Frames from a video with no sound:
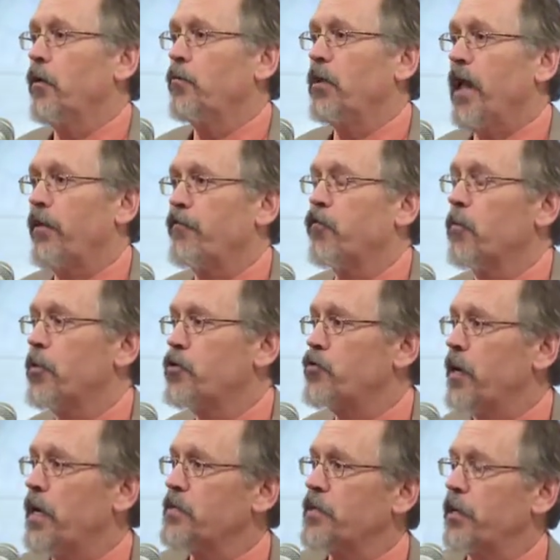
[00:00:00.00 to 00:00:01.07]
platform
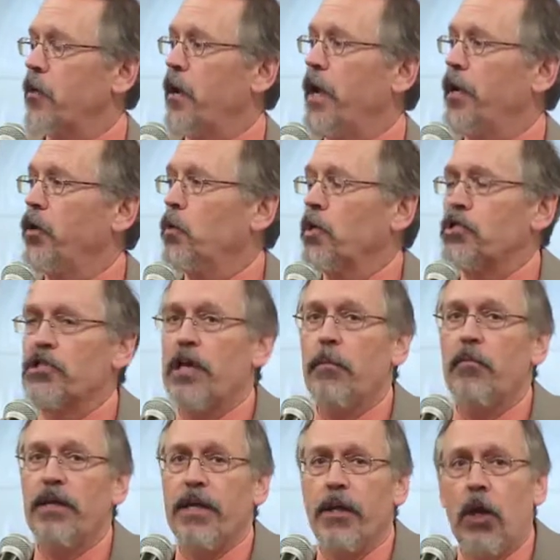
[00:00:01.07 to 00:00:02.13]
address at our annual
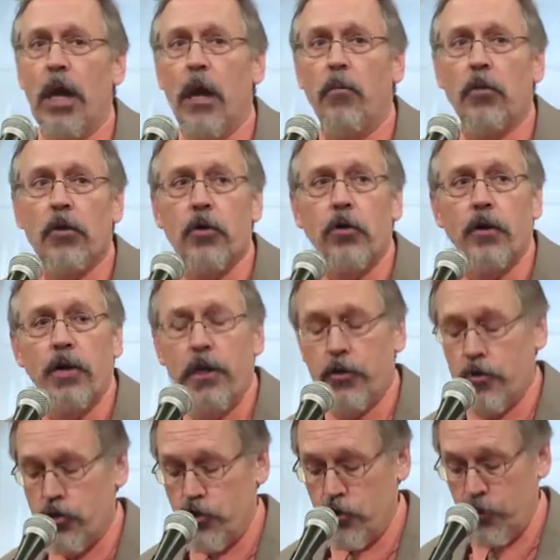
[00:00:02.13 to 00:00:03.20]
assembly in Albuquerque
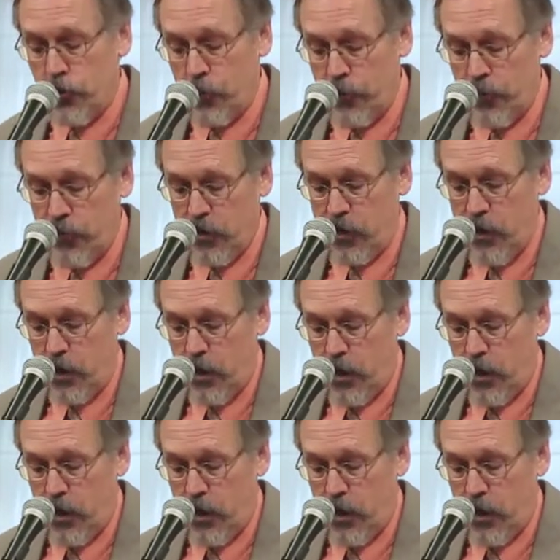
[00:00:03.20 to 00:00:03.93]
in June,